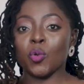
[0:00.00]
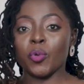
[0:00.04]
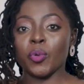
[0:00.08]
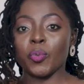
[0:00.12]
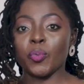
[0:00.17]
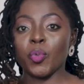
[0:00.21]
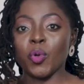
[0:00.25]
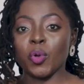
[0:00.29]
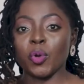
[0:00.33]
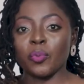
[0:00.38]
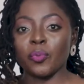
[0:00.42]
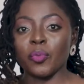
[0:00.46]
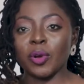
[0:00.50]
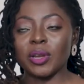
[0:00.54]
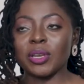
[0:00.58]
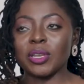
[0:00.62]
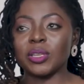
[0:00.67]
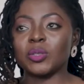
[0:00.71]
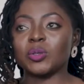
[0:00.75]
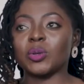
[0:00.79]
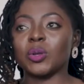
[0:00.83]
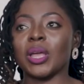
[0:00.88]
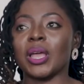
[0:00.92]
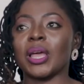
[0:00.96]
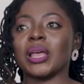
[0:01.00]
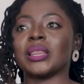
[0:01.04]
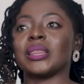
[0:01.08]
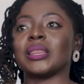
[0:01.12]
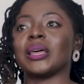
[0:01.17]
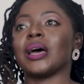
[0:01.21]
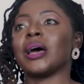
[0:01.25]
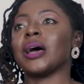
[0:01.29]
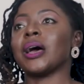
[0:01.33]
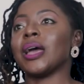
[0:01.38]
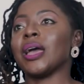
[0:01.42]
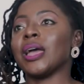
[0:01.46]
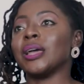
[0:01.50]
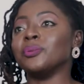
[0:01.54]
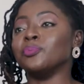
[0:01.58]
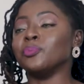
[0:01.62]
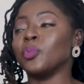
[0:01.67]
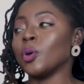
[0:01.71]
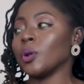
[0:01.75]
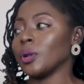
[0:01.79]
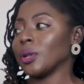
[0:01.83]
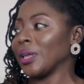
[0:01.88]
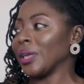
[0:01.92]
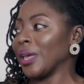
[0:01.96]
we put money together and
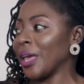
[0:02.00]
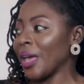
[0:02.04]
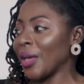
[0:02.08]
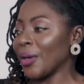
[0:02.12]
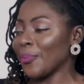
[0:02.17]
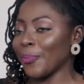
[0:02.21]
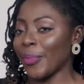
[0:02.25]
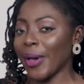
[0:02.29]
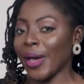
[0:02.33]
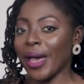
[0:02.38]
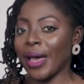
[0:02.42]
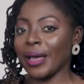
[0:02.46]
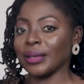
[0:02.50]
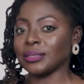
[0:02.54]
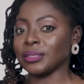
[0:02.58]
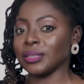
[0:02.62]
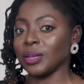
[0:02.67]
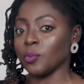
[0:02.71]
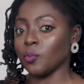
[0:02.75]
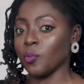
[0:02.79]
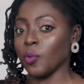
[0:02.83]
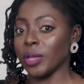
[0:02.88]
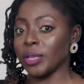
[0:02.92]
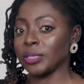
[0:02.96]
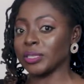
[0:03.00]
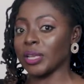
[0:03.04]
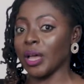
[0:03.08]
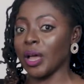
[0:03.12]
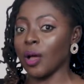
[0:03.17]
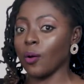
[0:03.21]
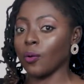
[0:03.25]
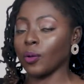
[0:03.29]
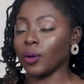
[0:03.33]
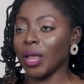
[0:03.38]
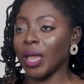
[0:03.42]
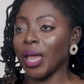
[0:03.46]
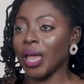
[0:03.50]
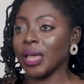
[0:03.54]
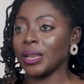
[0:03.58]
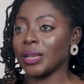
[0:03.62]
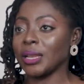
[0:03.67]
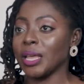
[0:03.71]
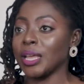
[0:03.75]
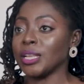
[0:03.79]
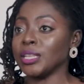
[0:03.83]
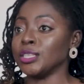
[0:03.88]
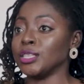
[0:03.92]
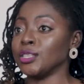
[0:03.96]
bought care packs and went out
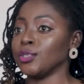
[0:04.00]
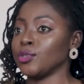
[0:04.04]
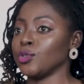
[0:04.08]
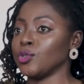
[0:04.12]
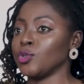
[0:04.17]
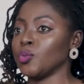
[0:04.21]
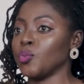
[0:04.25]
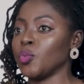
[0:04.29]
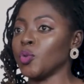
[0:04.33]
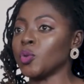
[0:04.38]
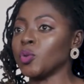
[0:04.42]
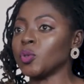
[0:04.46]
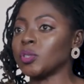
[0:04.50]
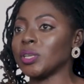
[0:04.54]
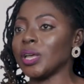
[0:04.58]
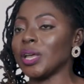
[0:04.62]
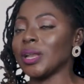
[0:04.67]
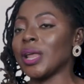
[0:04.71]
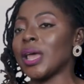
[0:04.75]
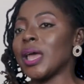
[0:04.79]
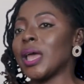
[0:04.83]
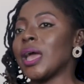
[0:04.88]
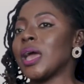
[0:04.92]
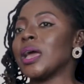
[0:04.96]
and distributed,